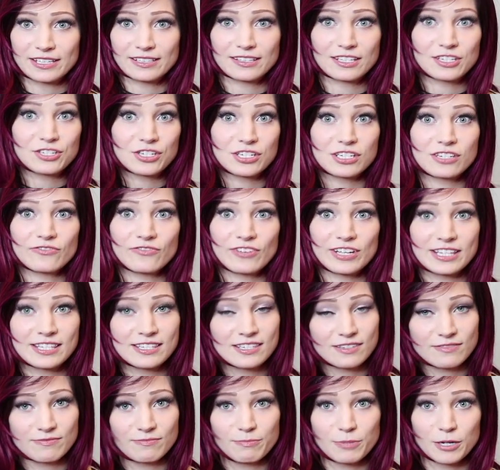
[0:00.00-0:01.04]
Like this just
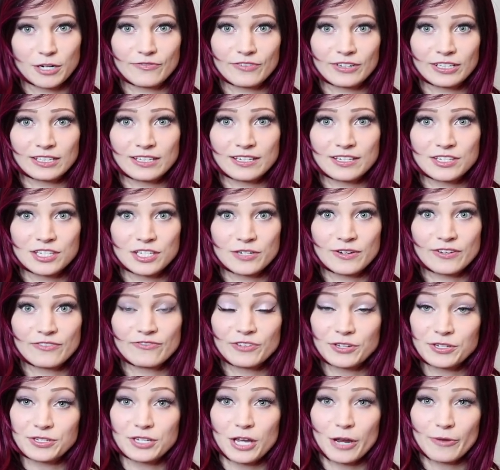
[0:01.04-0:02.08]
fits perfectly so
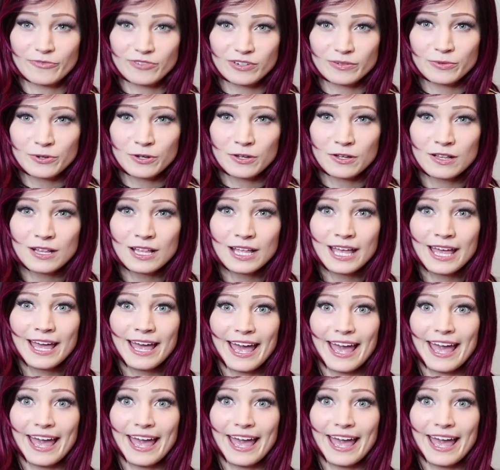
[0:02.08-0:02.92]
it feels comfortable